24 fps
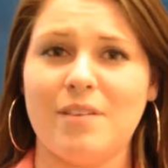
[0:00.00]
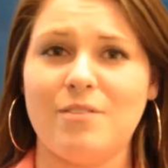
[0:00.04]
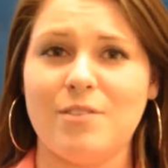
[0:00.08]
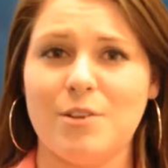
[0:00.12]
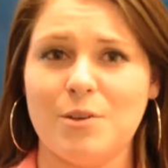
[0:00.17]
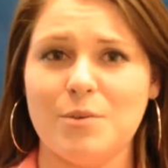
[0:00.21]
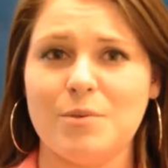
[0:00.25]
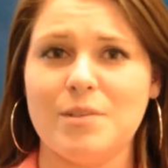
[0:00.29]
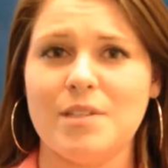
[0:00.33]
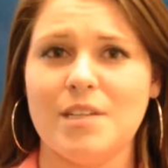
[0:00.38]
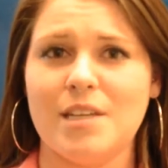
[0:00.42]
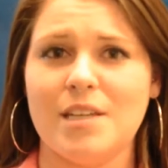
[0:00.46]
if
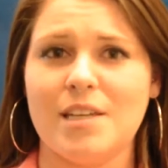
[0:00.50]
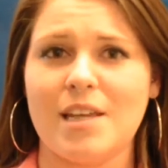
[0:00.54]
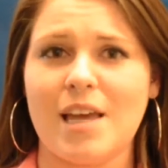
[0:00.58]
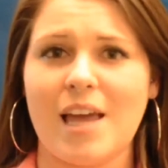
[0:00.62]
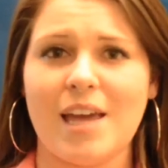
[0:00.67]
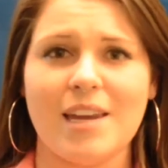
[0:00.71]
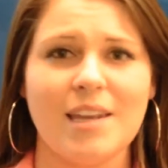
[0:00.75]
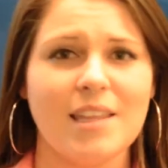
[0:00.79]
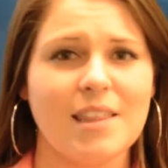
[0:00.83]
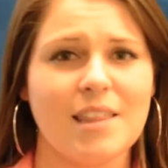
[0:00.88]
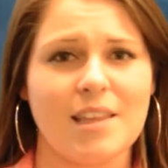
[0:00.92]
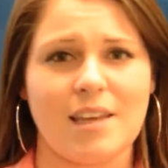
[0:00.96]
you need
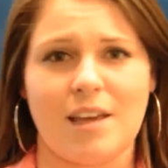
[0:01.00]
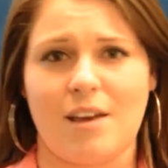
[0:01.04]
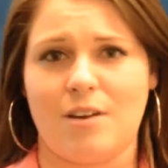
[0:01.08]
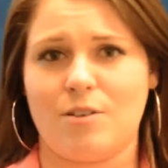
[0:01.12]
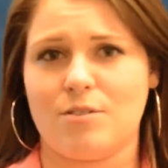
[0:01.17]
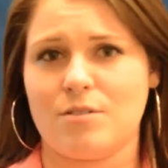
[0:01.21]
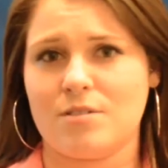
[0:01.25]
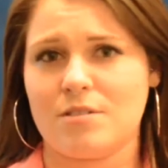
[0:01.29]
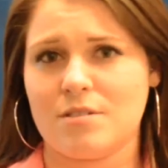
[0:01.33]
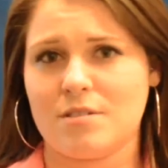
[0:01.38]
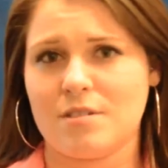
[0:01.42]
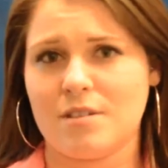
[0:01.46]
anything
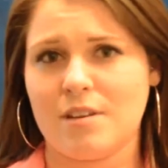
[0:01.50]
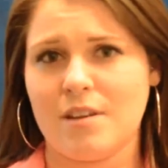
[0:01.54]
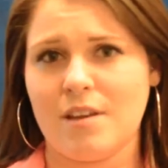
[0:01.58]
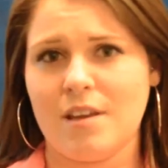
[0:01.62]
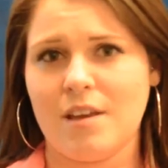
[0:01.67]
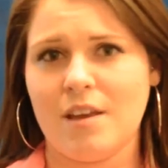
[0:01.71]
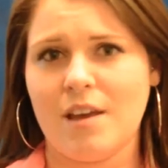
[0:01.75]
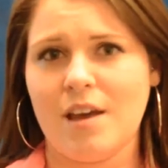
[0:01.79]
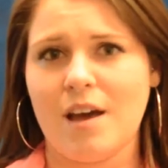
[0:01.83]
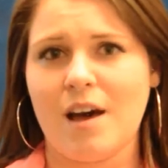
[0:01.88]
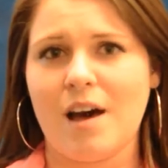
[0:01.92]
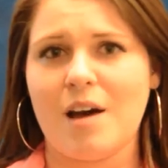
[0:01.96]
else.
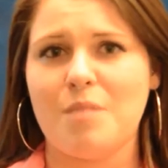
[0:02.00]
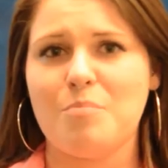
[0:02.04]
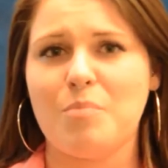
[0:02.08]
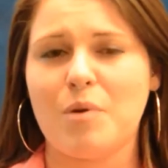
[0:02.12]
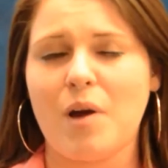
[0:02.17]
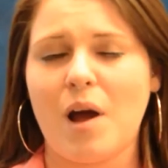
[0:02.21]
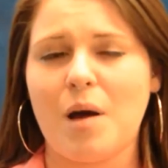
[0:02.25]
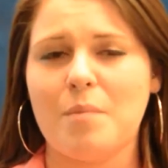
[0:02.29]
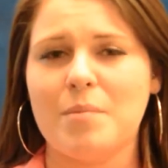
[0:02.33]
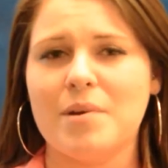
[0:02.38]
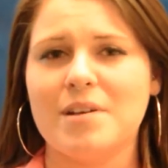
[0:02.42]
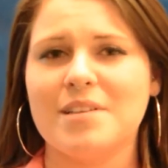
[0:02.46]
I
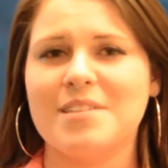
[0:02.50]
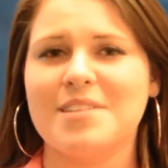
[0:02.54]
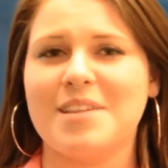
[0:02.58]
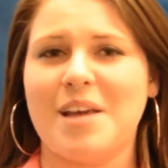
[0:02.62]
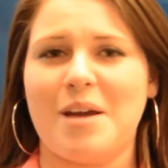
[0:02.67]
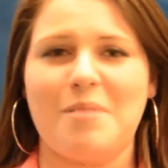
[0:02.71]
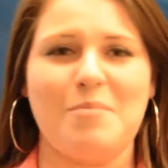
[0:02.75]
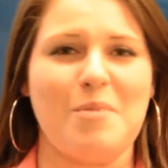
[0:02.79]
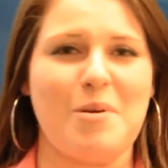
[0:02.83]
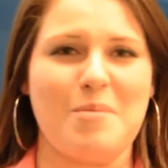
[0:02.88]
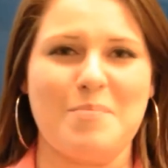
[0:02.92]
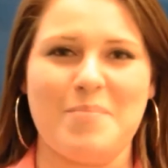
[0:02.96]
promise
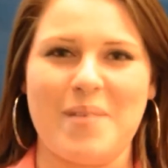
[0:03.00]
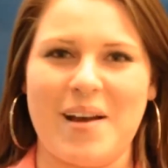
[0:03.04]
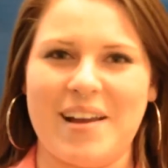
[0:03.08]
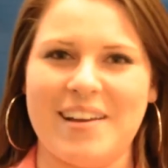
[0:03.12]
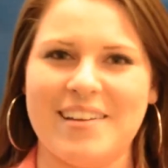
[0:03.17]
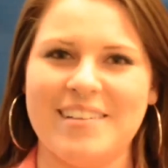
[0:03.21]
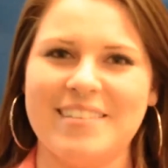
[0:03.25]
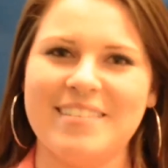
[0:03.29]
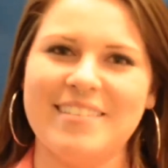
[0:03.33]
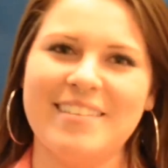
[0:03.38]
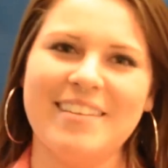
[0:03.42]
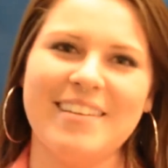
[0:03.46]
I won't
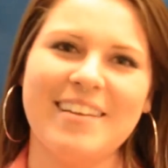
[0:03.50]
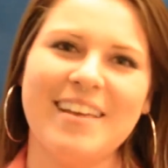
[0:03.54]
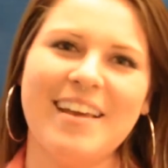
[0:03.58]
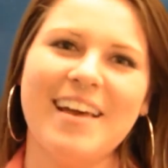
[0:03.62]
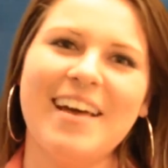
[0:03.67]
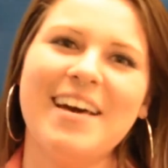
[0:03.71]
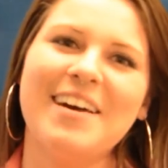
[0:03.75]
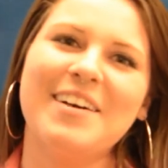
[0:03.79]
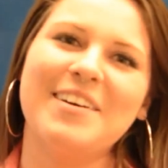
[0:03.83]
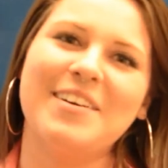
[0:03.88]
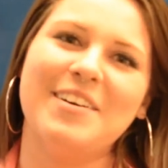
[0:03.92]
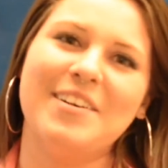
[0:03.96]
bite.
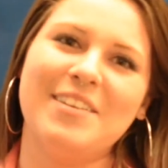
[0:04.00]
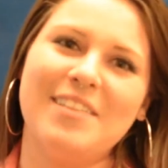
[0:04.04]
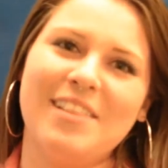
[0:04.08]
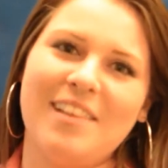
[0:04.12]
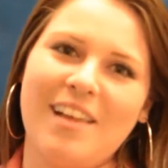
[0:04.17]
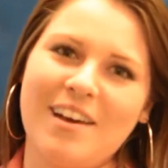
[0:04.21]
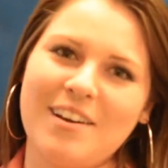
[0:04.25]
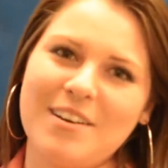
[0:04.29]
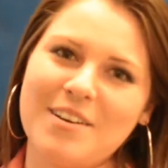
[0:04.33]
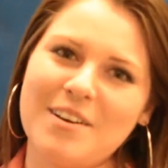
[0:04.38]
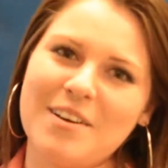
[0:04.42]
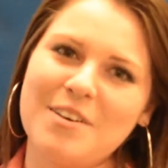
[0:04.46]
Good
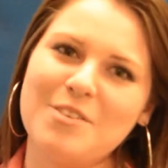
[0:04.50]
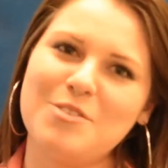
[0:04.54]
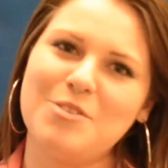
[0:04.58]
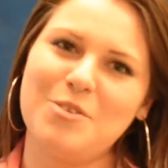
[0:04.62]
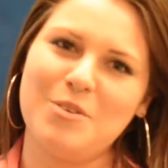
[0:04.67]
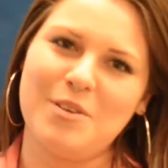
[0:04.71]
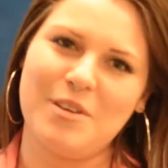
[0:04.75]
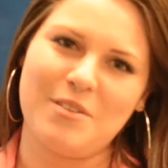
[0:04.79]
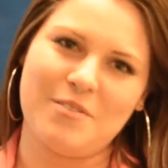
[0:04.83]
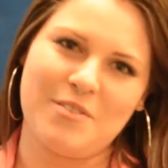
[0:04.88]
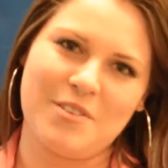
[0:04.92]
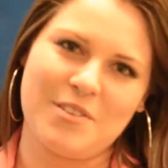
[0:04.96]
luck
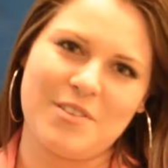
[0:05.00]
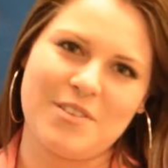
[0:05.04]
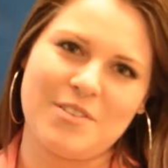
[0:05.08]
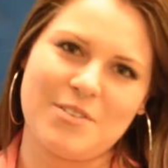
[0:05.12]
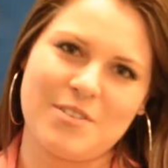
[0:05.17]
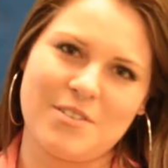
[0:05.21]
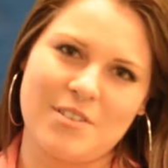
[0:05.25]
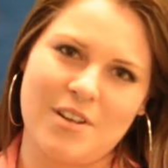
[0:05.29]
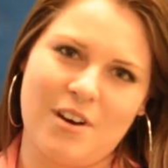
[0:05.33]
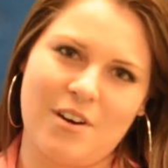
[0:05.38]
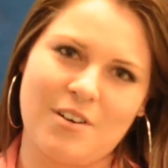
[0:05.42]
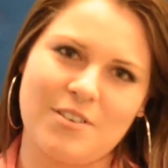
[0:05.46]
shooting for the
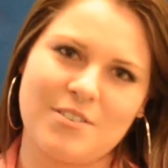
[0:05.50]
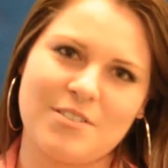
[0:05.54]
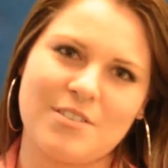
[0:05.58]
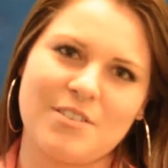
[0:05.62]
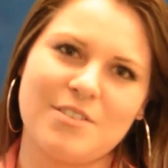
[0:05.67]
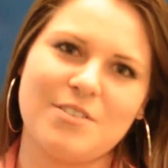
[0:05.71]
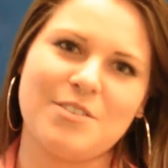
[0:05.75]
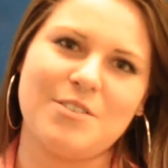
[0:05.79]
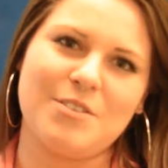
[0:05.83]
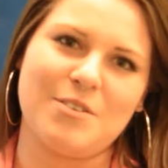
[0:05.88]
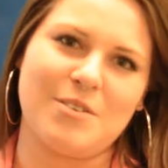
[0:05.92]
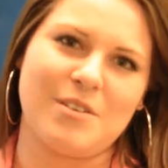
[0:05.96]
stars,
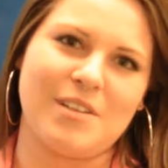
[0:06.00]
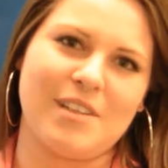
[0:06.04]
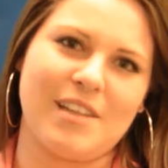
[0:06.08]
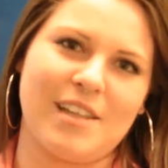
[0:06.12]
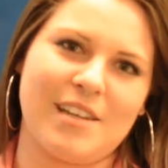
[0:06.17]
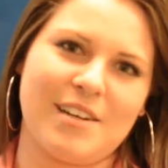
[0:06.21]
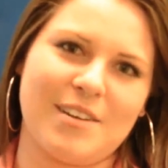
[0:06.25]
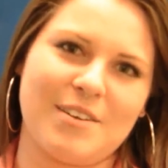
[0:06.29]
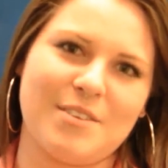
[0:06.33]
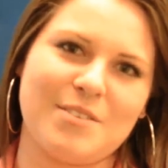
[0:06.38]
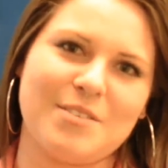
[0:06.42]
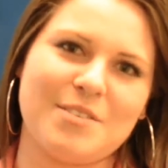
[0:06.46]
student
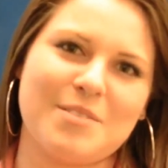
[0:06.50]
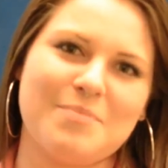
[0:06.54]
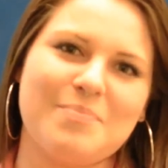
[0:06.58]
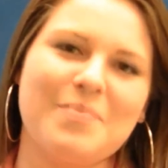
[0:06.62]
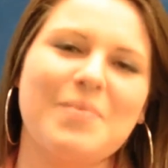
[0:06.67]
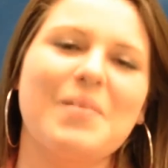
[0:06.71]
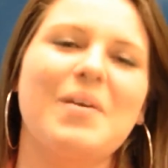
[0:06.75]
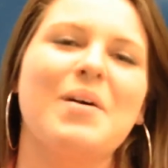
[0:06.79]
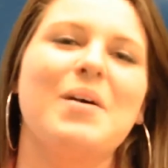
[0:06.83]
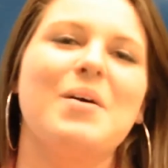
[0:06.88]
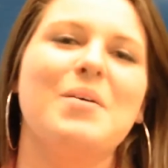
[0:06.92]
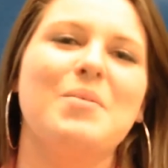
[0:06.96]
leaders.
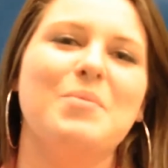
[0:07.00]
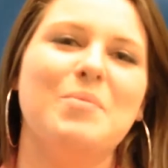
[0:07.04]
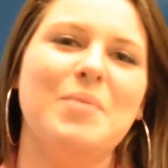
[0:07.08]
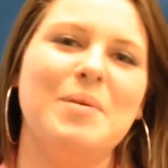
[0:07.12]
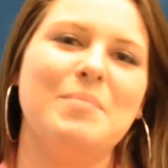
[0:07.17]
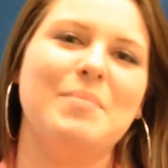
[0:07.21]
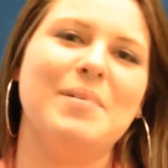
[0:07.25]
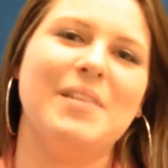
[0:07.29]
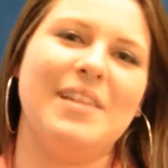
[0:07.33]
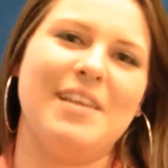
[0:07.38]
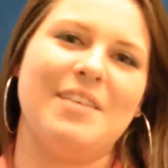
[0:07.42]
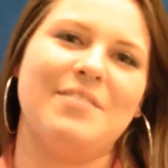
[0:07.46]
We
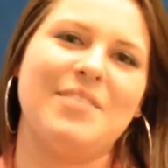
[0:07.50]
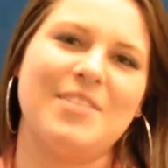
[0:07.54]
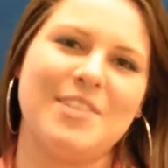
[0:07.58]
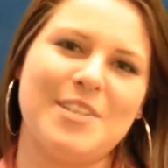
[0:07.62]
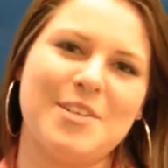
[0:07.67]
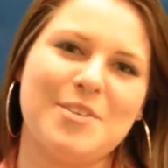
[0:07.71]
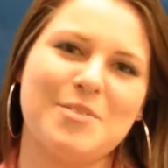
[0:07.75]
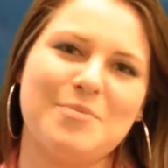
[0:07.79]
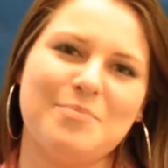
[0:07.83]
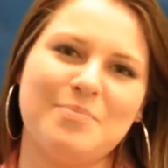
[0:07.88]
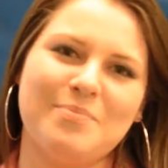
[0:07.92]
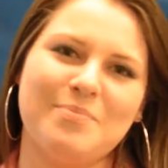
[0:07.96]
believe in you.